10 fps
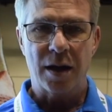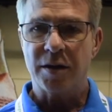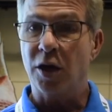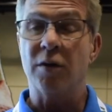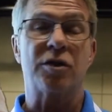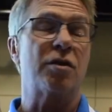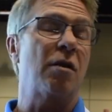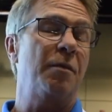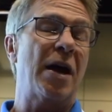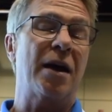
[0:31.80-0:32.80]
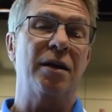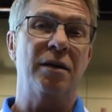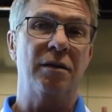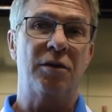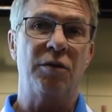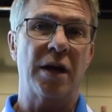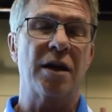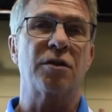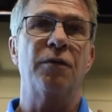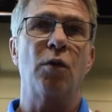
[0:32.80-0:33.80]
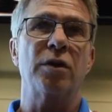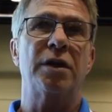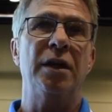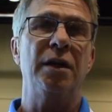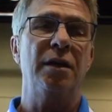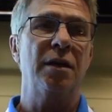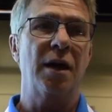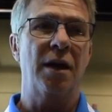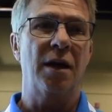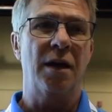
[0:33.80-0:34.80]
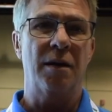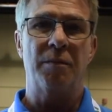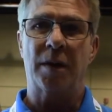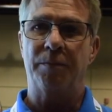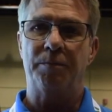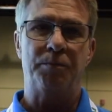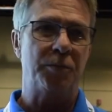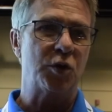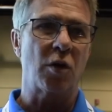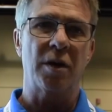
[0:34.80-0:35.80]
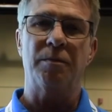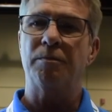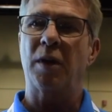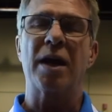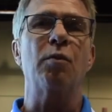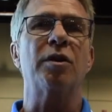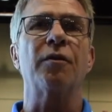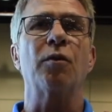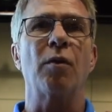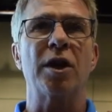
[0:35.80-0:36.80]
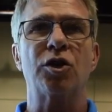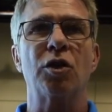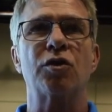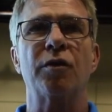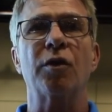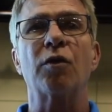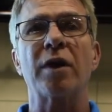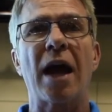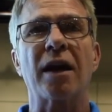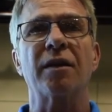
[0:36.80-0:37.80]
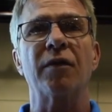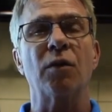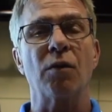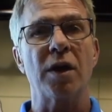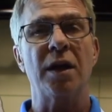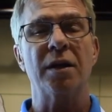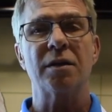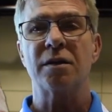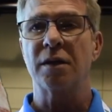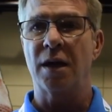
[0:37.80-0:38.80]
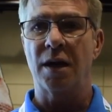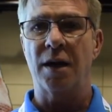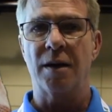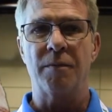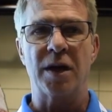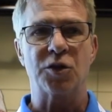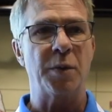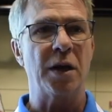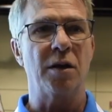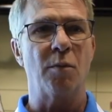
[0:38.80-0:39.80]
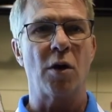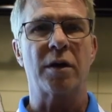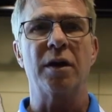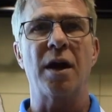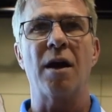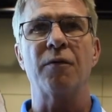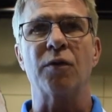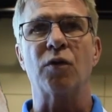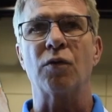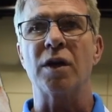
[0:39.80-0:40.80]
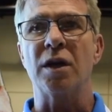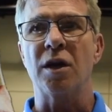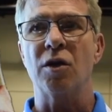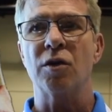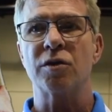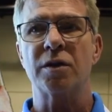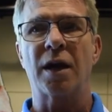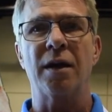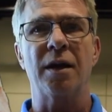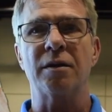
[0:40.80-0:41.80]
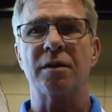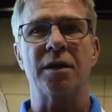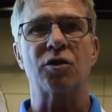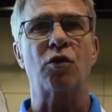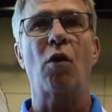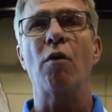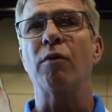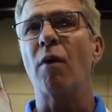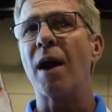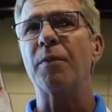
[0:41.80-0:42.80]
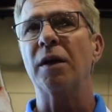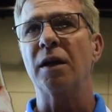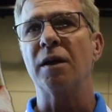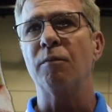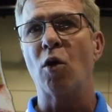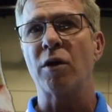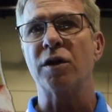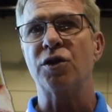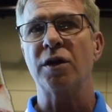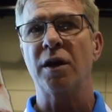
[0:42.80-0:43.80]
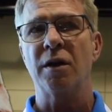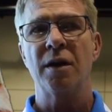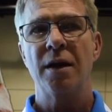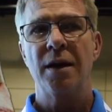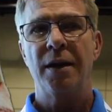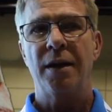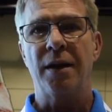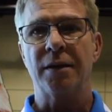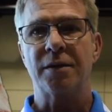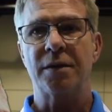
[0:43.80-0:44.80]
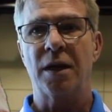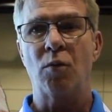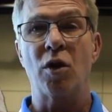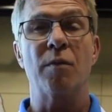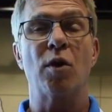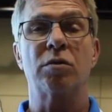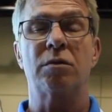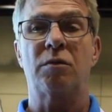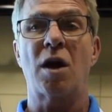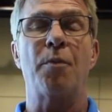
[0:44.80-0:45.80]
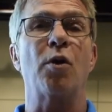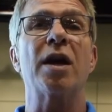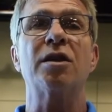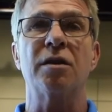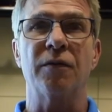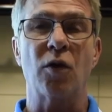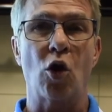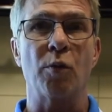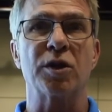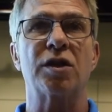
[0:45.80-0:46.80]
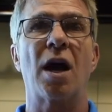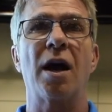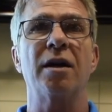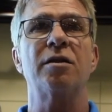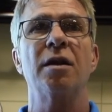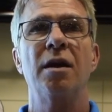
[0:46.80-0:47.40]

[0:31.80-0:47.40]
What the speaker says: it started back in 2014. I started playing with different ratios of the 3 active ingredients. It's been in the market now for 3 years. It's growing rapidly in market share. It's one of the most comprehensive herbicides